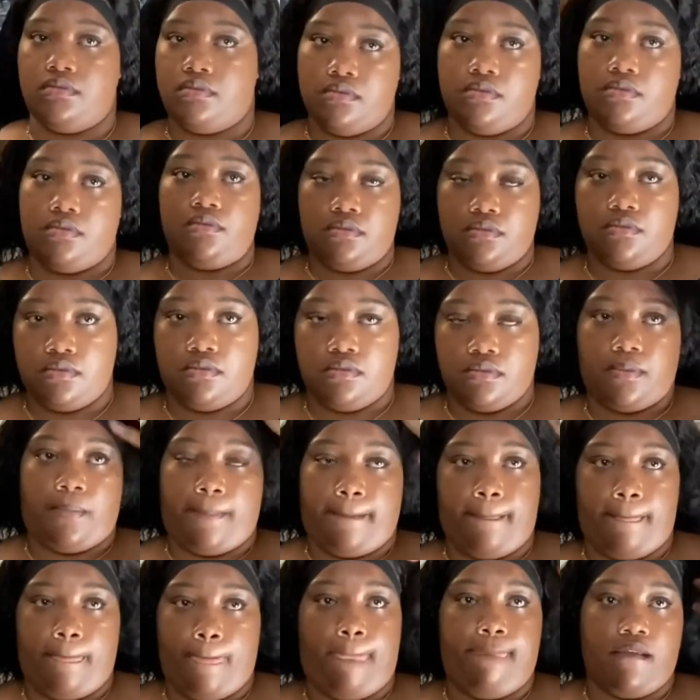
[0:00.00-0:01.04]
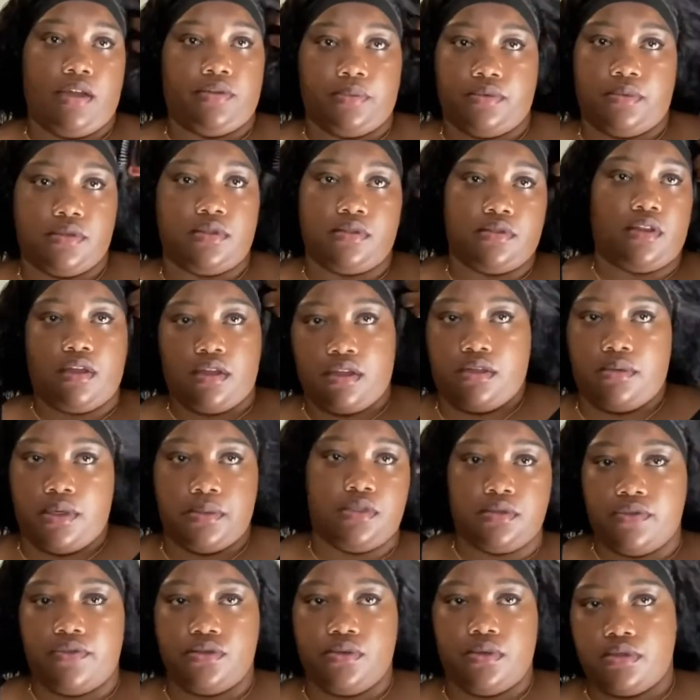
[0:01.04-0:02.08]
This here, I feel like
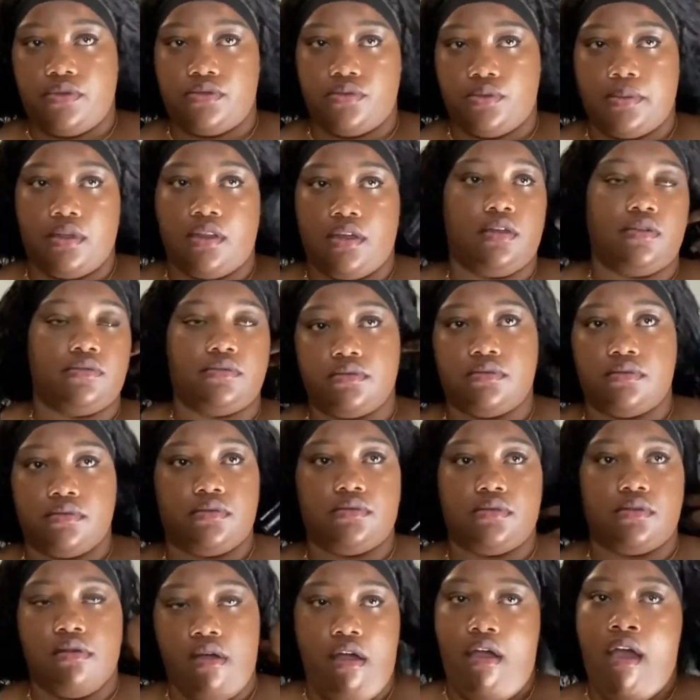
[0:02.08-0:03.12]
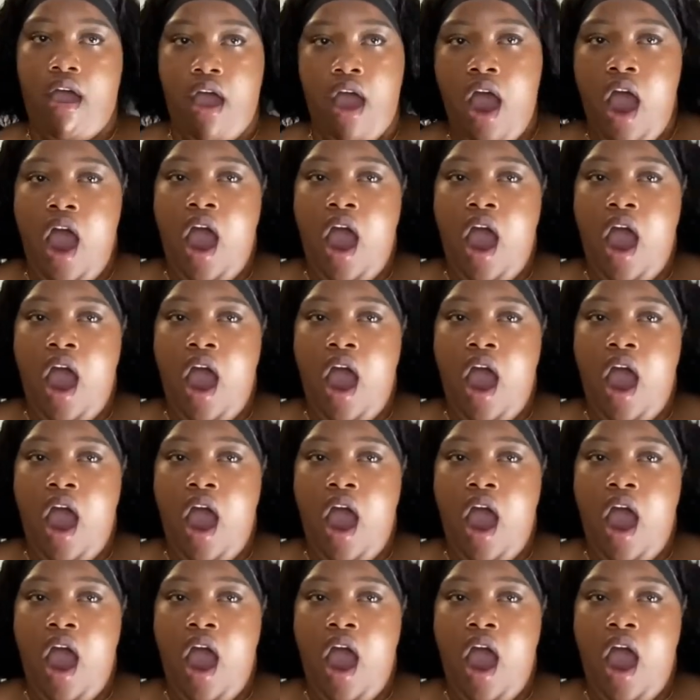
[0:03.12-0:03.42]
it was really nice. I like